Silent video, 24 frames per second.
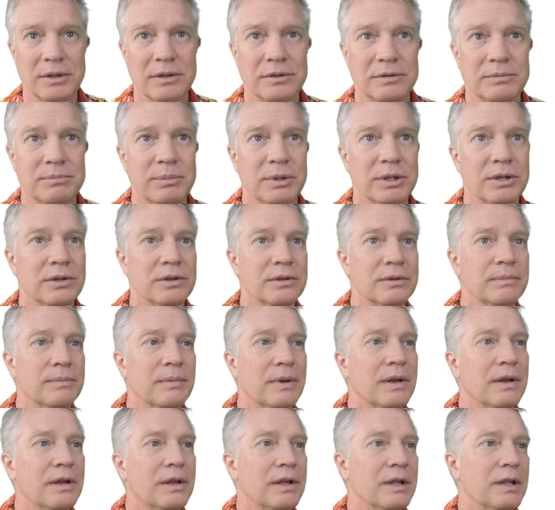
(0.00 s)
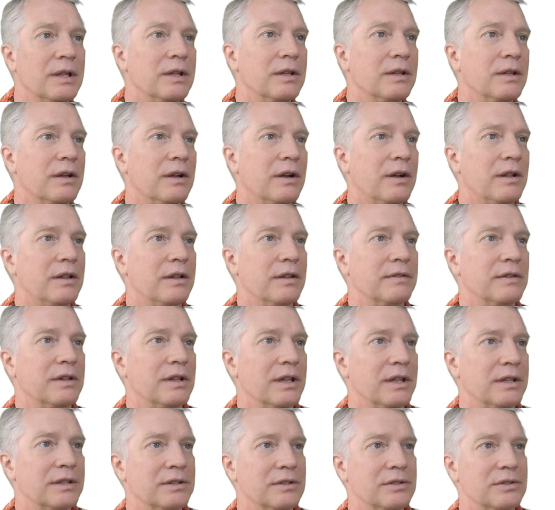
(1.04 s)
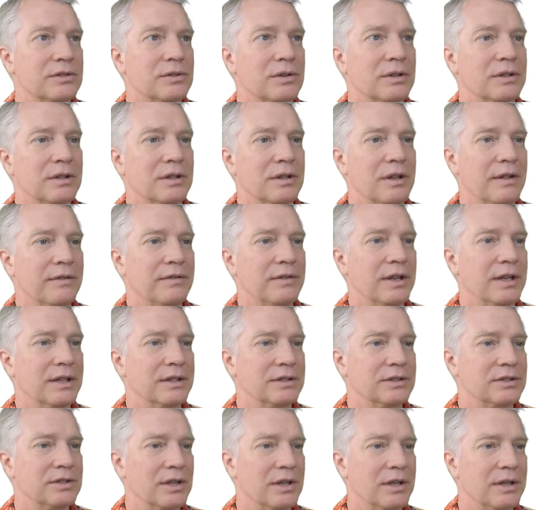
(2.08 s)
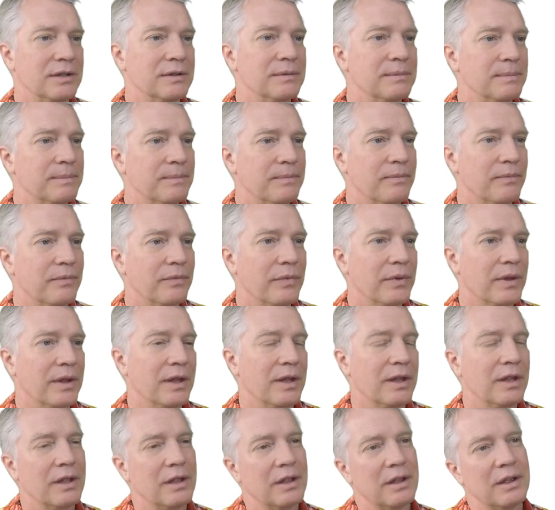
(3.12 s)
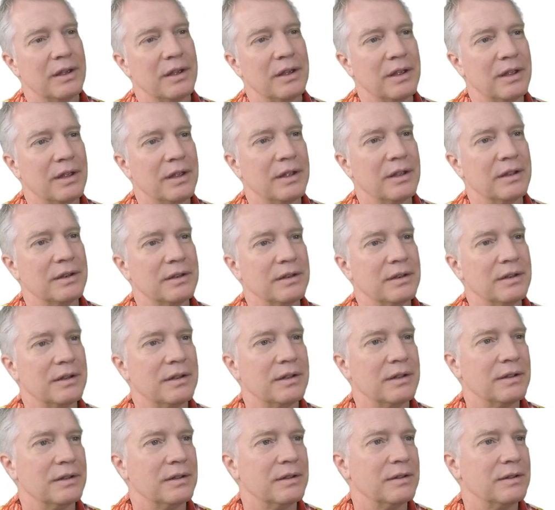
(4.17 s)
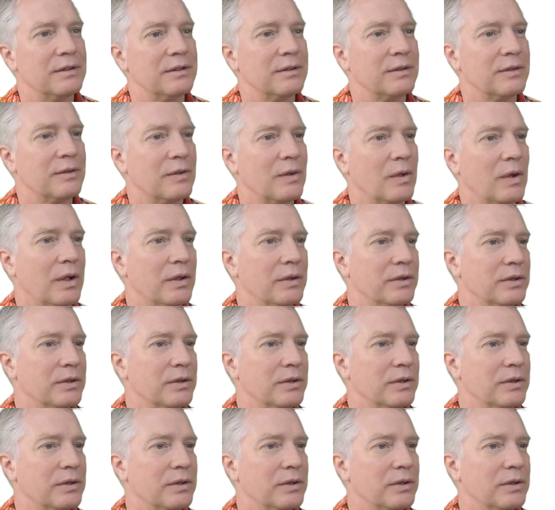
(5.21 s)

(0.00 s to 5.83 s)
this bigger. All of the lessons are on the left-hand side. And all